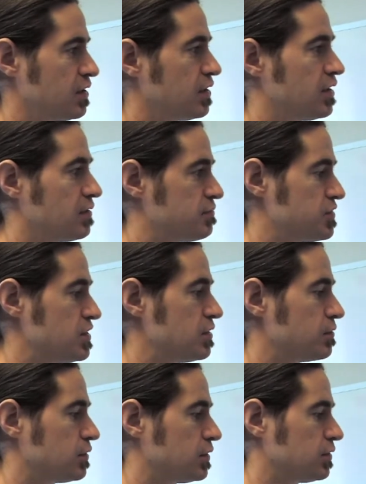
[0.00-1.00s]

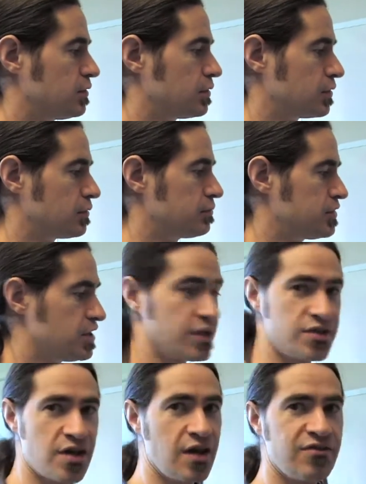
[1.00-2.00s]
SQL or
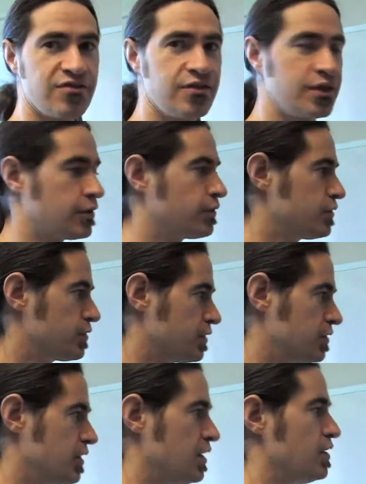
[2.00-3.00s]

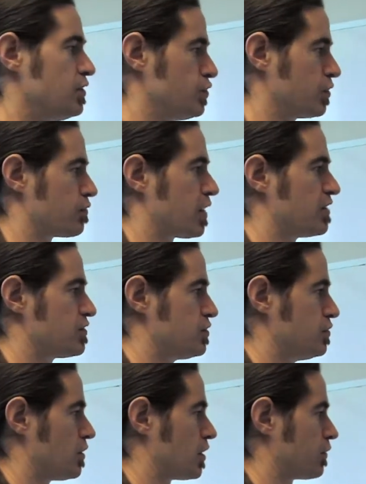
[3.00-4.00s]
TxF. You could write
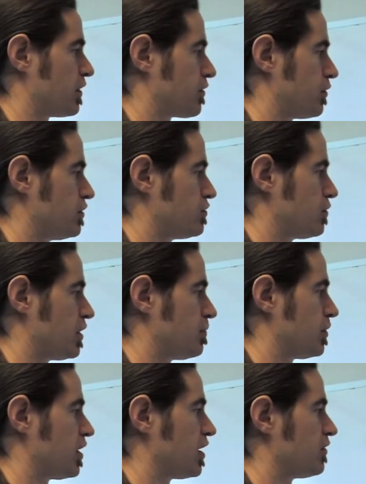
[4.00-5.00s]
to our Win32
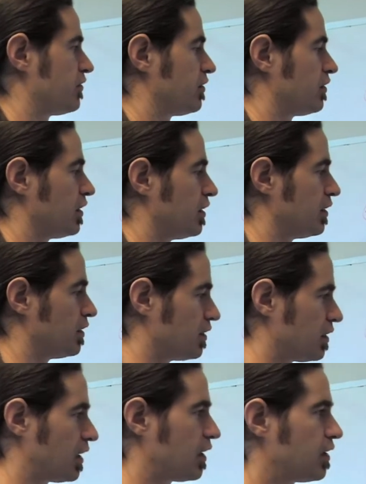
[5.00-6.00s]
APIs,
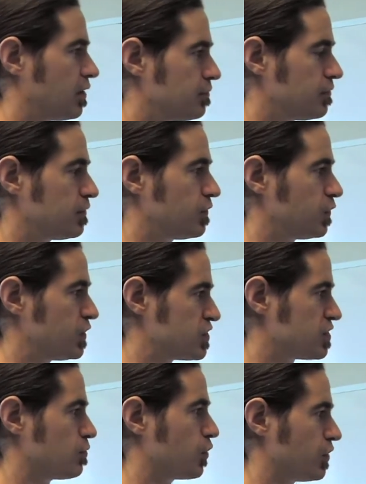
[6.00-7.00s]

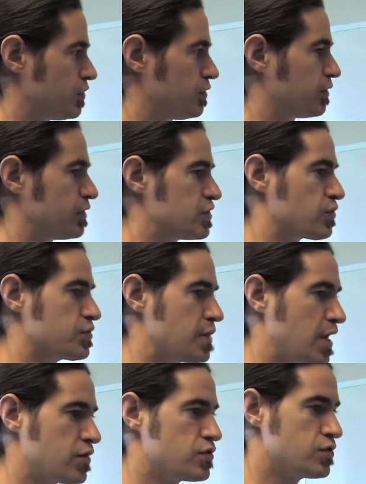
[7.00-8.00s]
which support doing resource
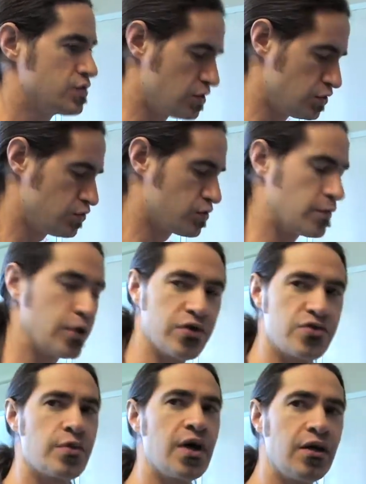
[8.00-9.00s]
managers in user mode
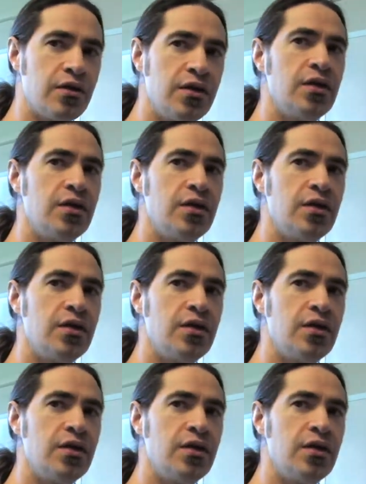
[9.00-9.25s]
as well.